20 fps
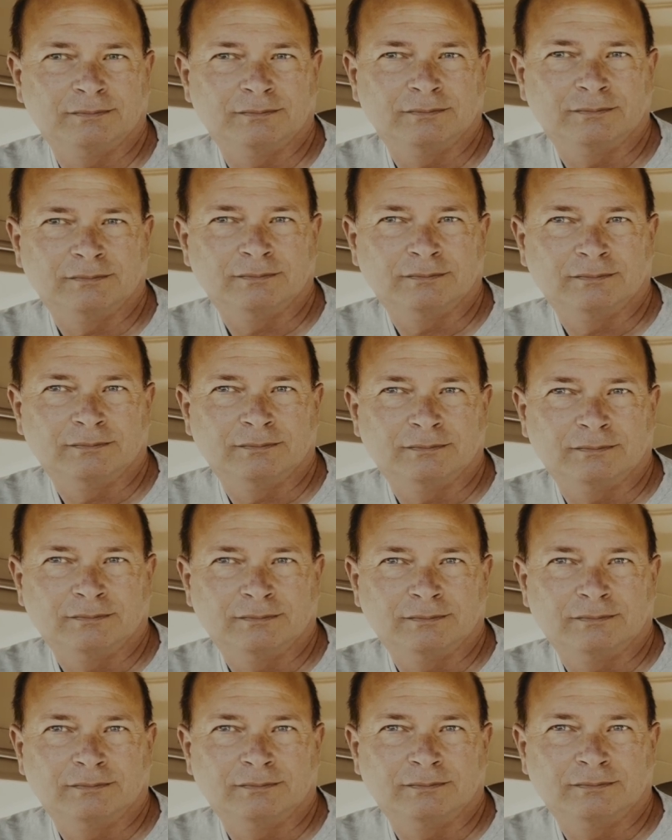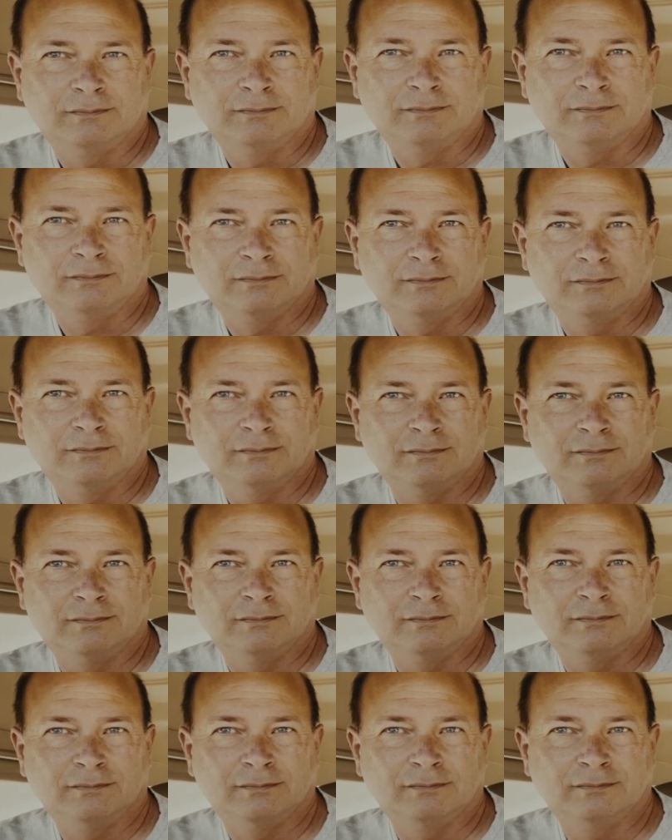
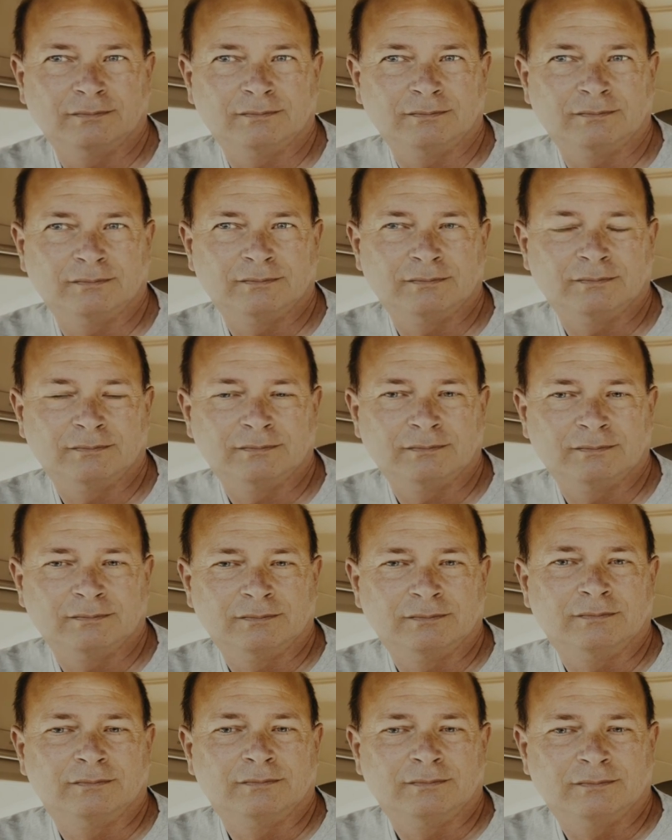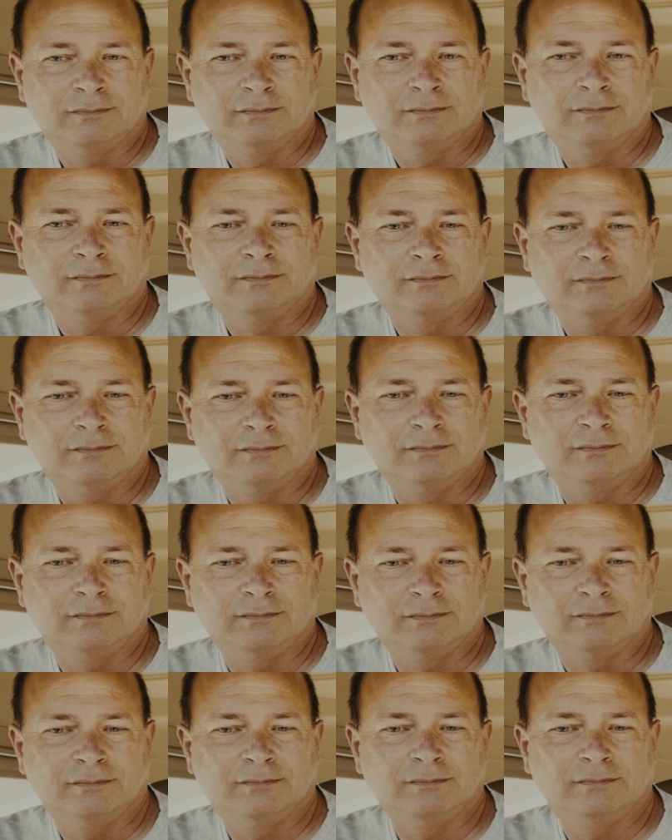
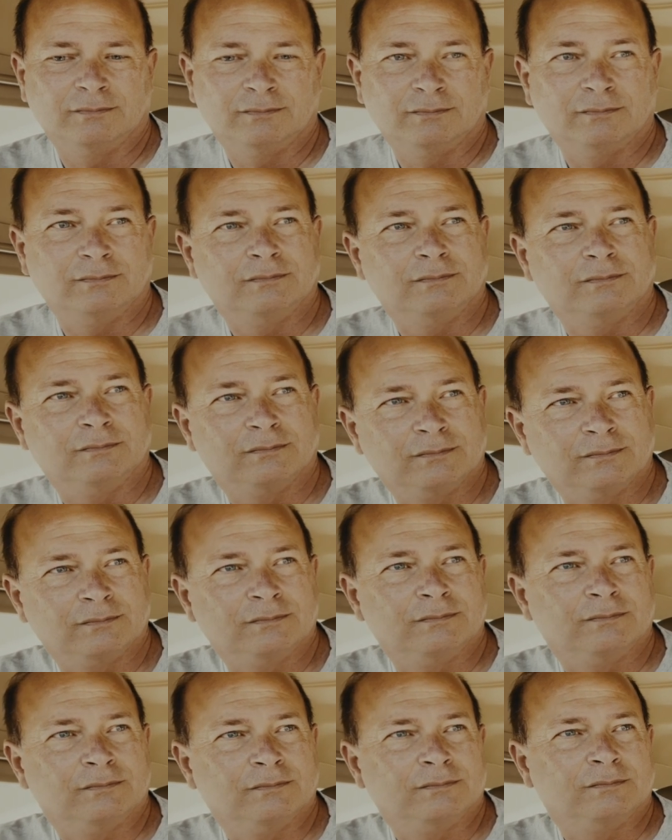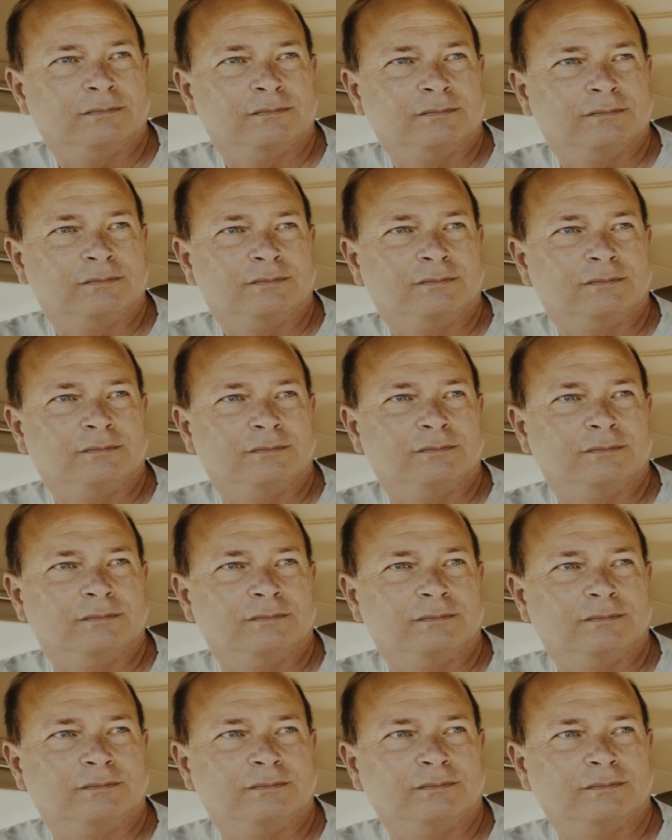
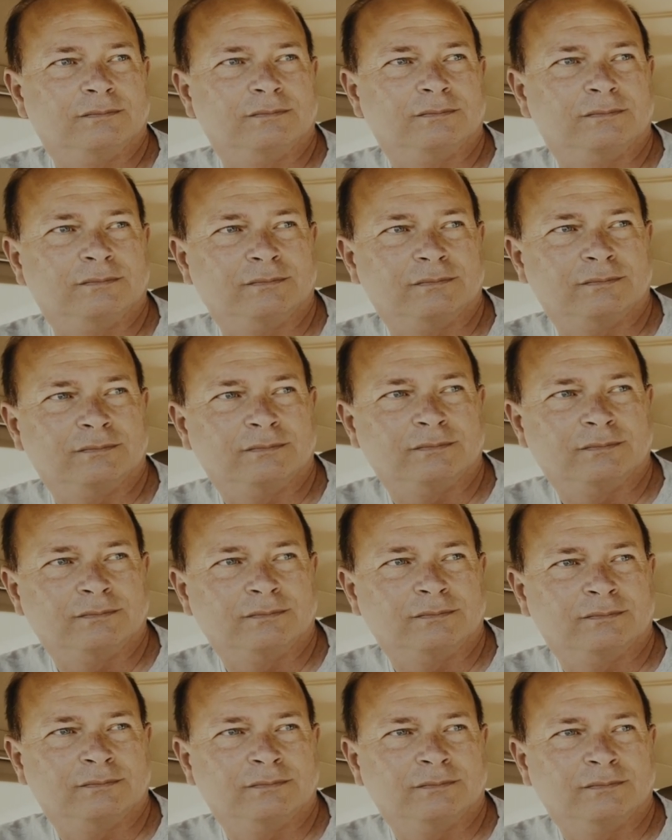No words are spoken by the person on screen.